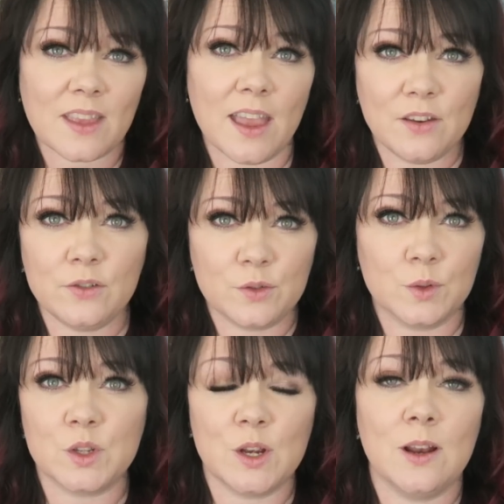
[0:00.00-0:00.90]
and you draw
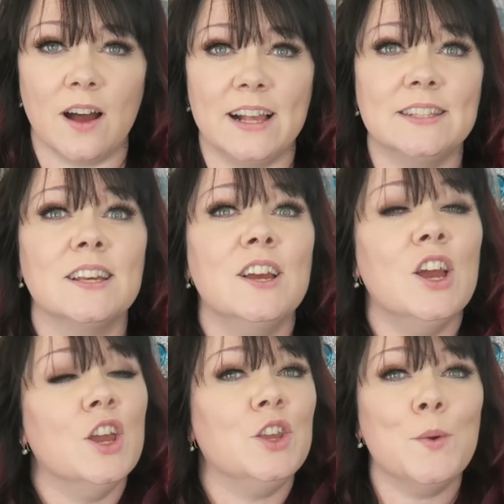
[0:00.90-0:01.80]
two lines,
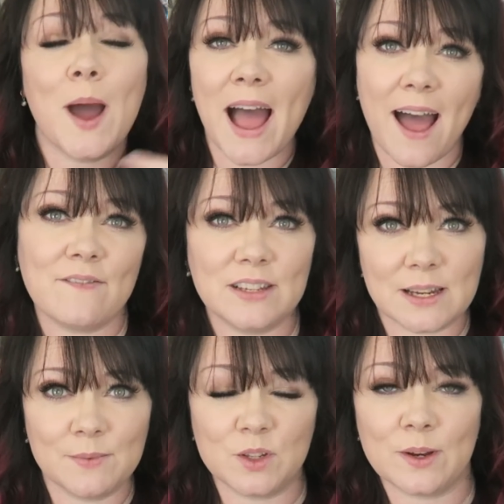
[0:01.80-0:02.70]
you haven't
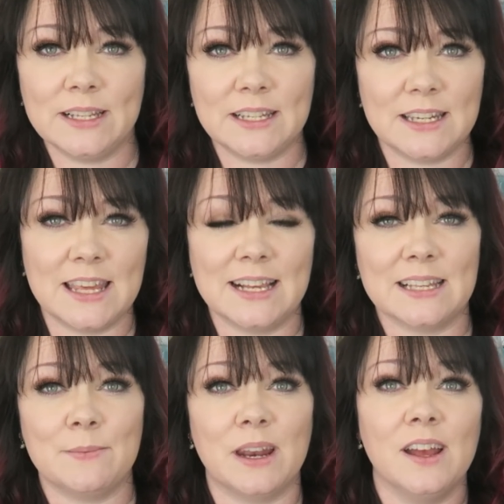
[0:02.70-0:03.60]
demonstrated the
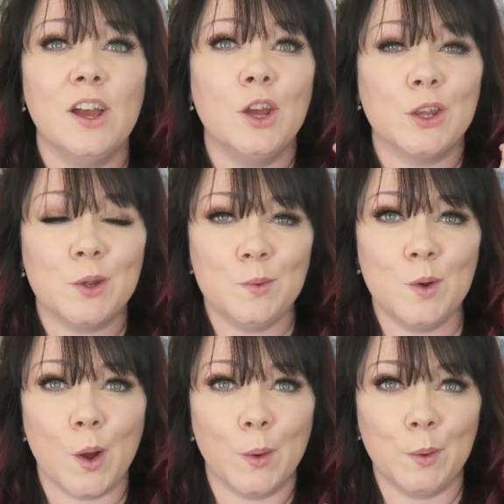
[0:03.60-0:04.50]
examiner you
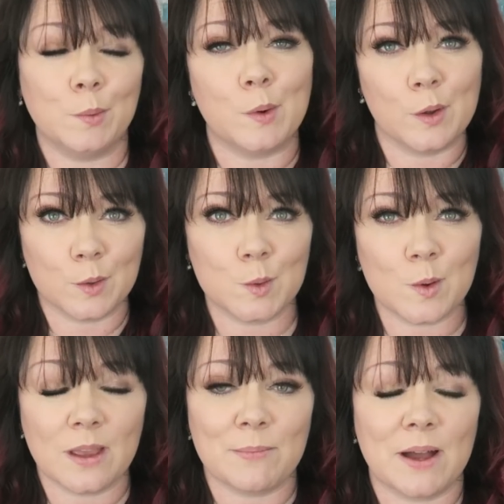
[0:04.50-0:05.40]
know what you're
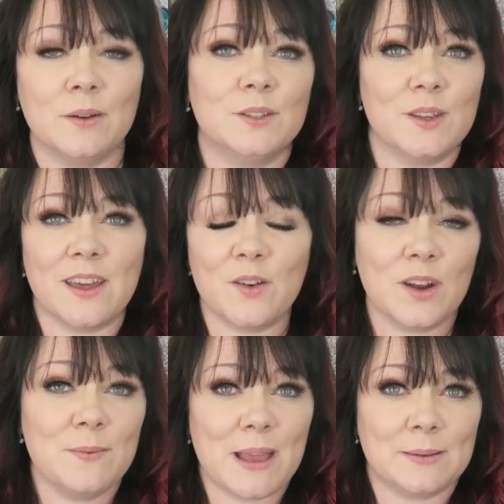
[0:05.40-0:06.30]
talking about, so they're not
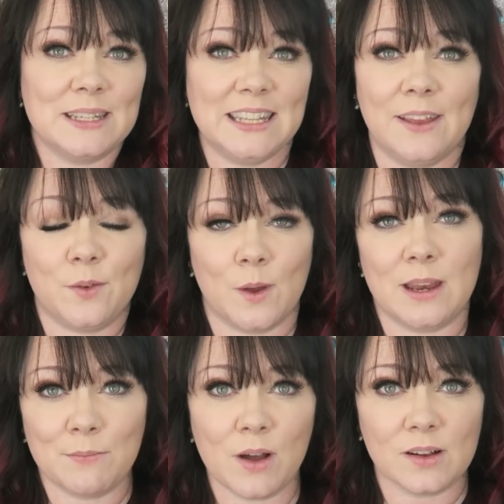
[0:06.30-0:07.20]
going to be able to give you
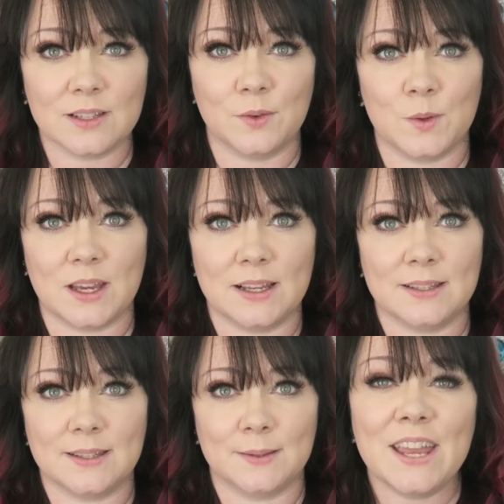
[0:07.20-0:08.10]
any marks for this.